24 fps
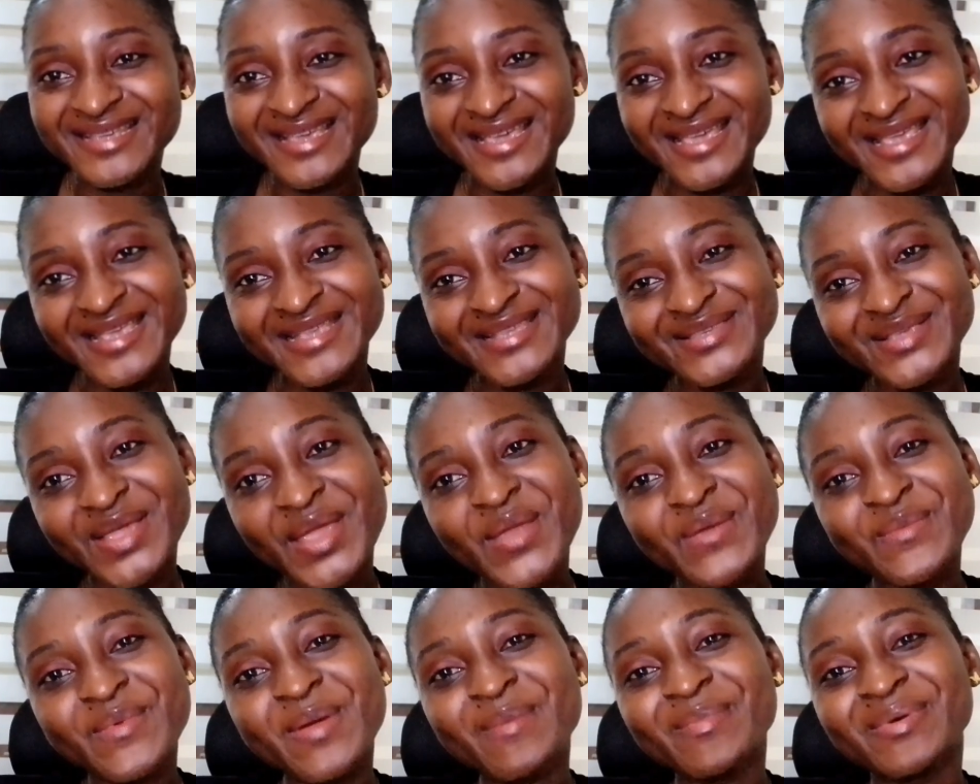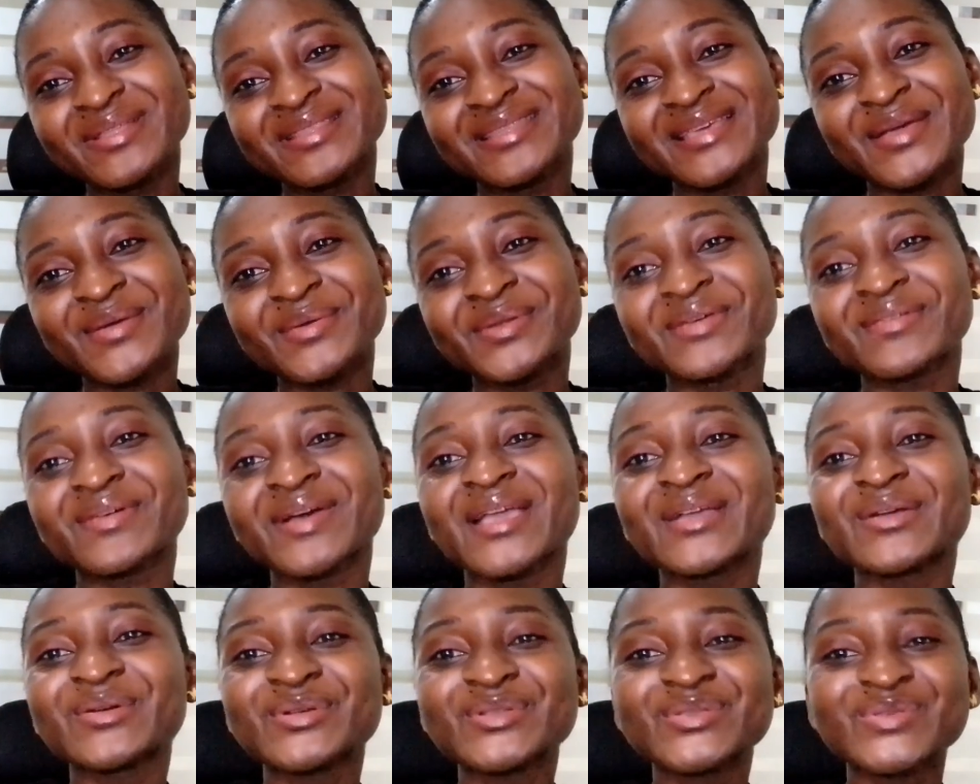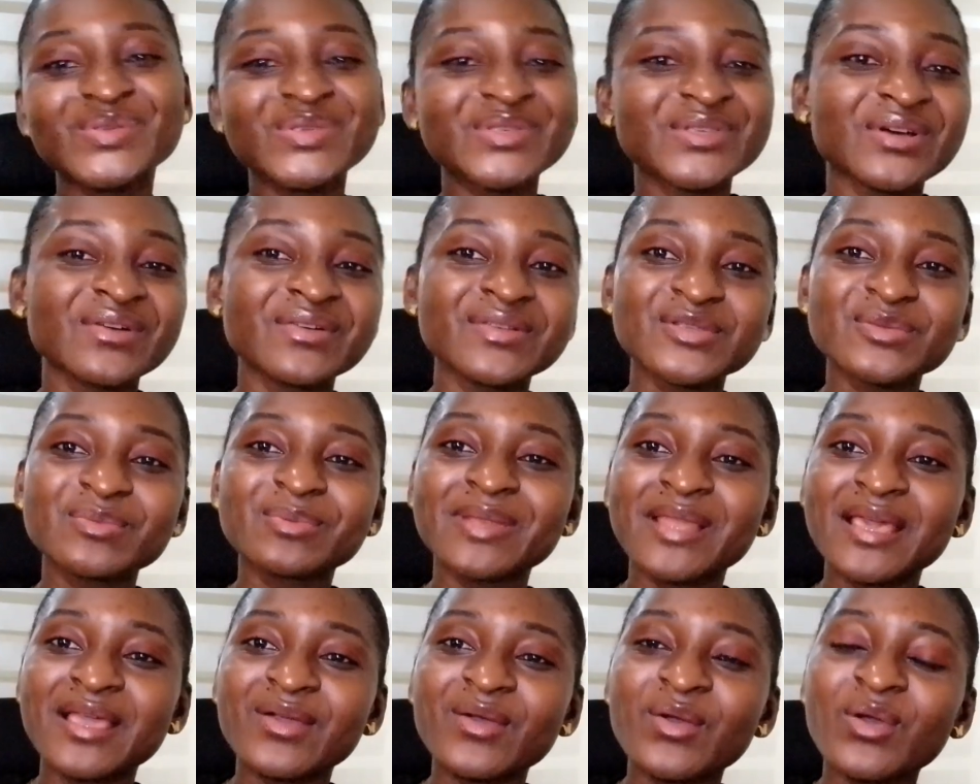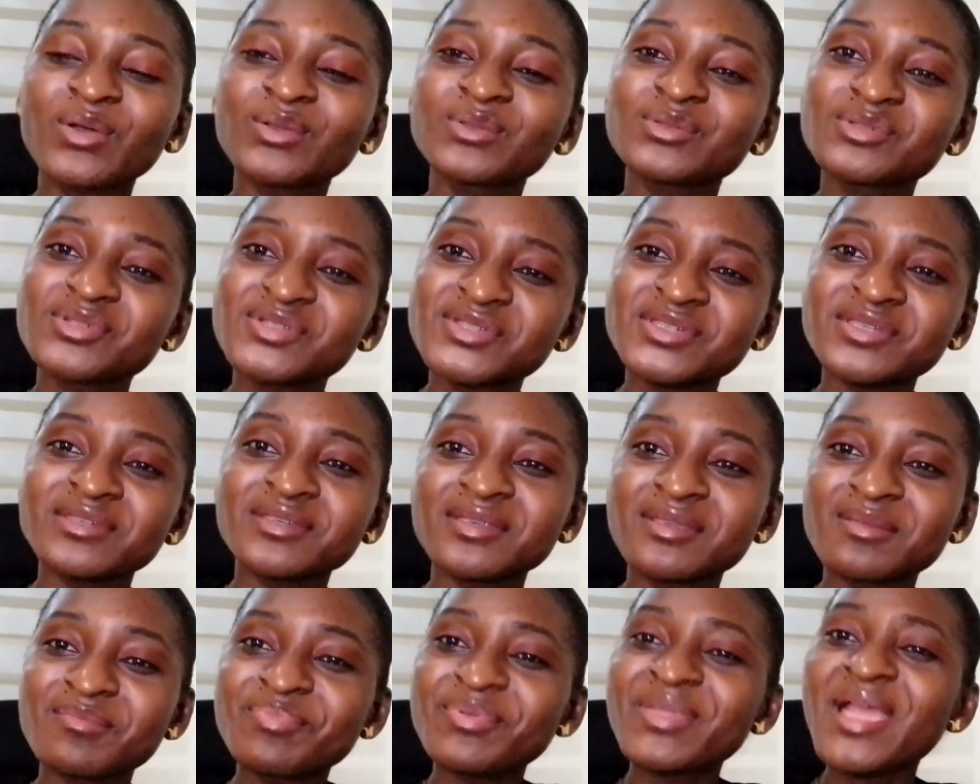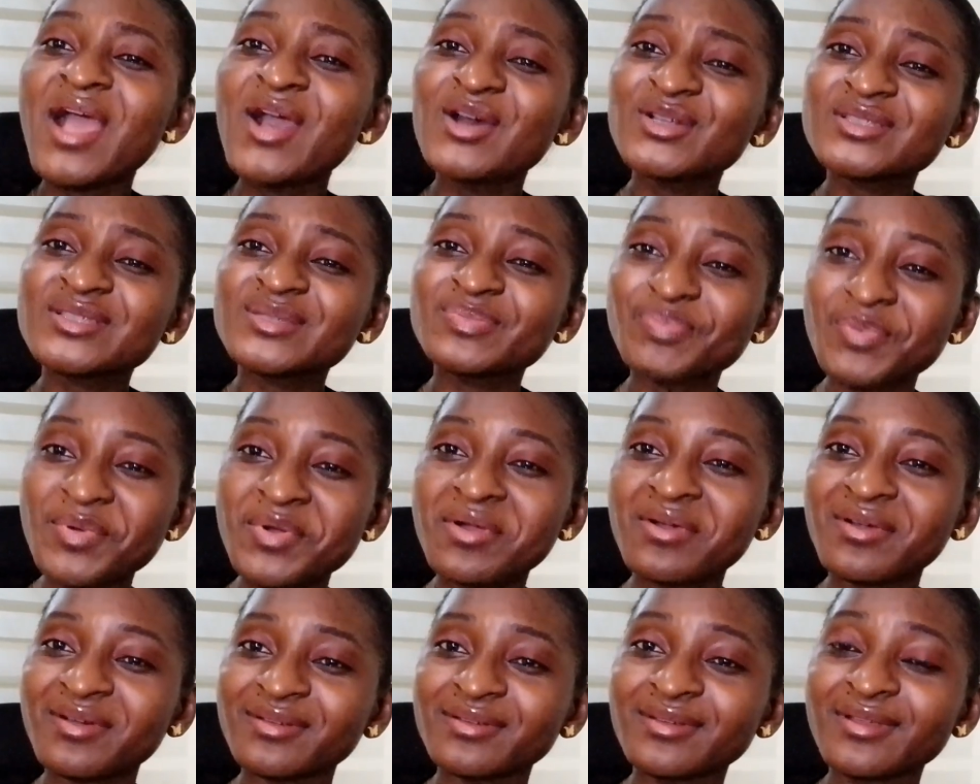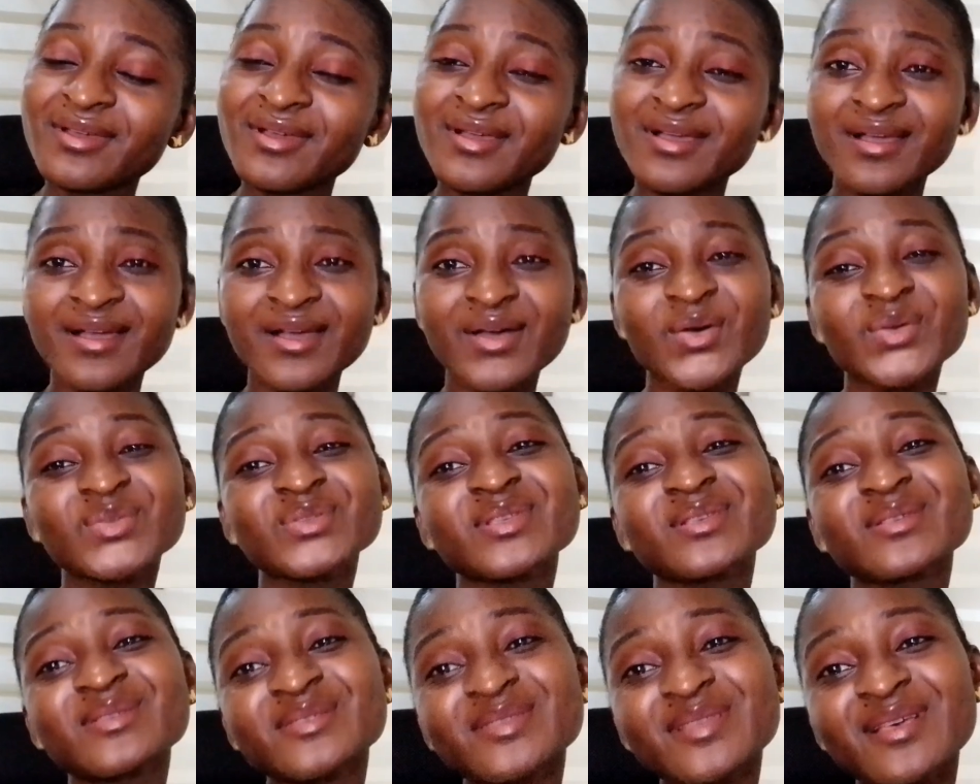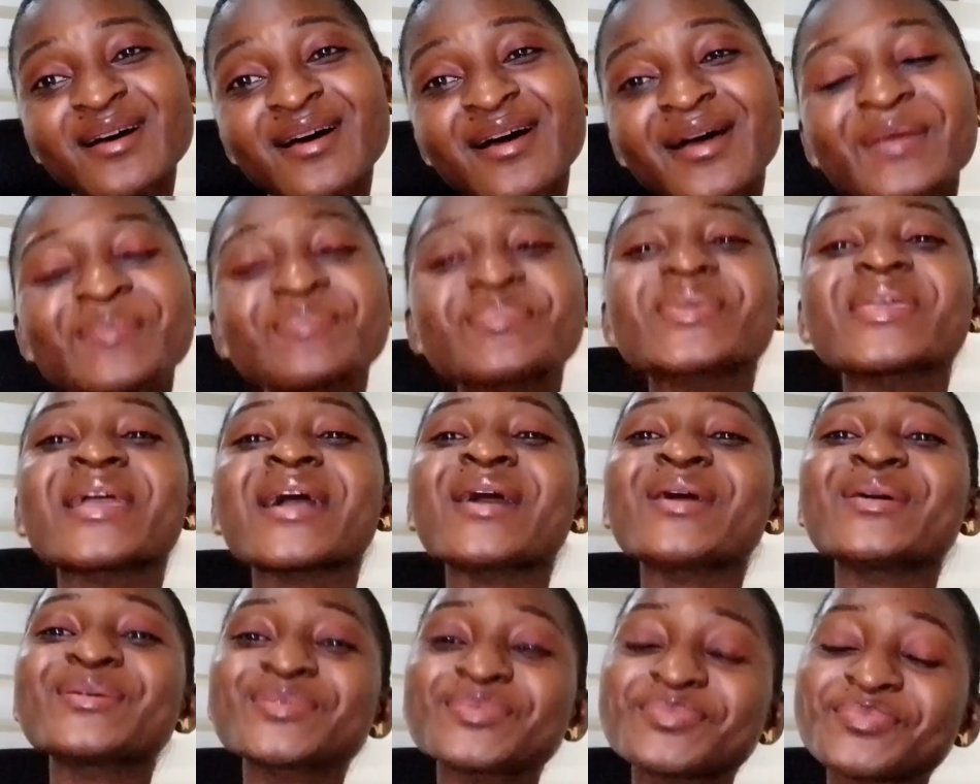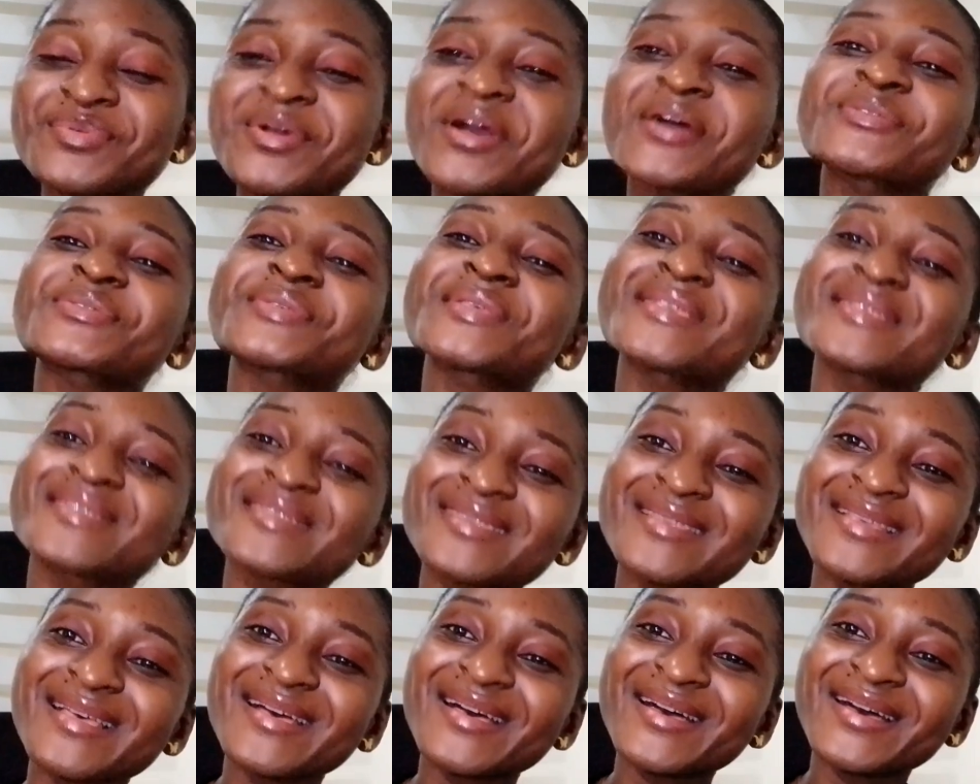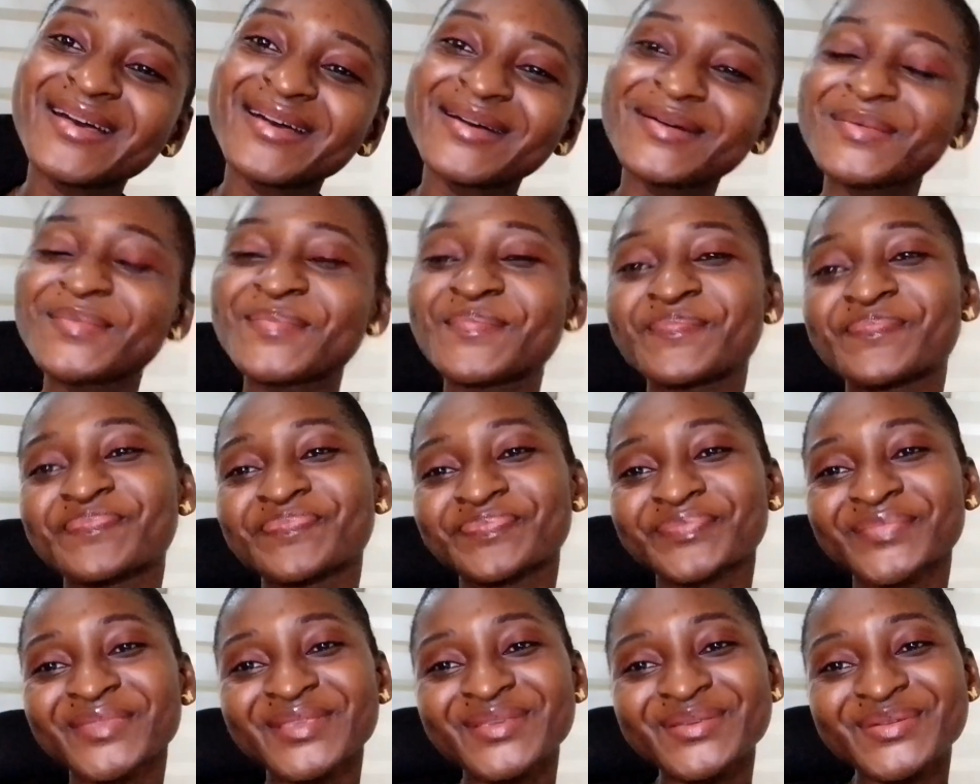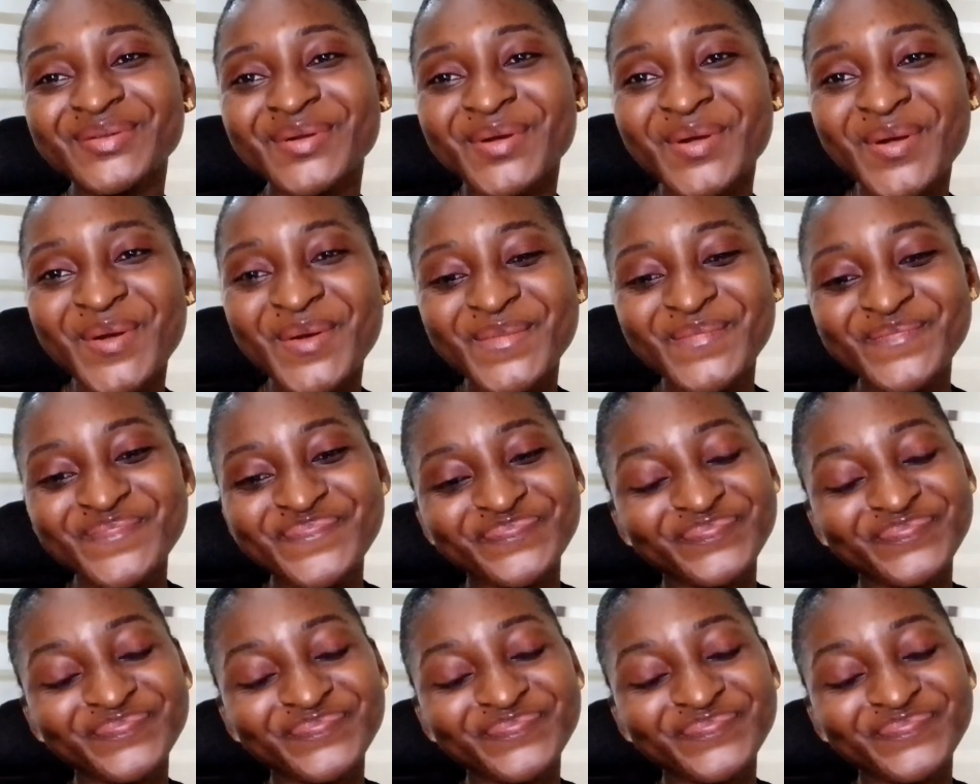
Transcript: times I remember that whenever I go to his office, he'll be like, Oluchi, be outspoken. I say, sir, be outspoken. I say, sir, you know.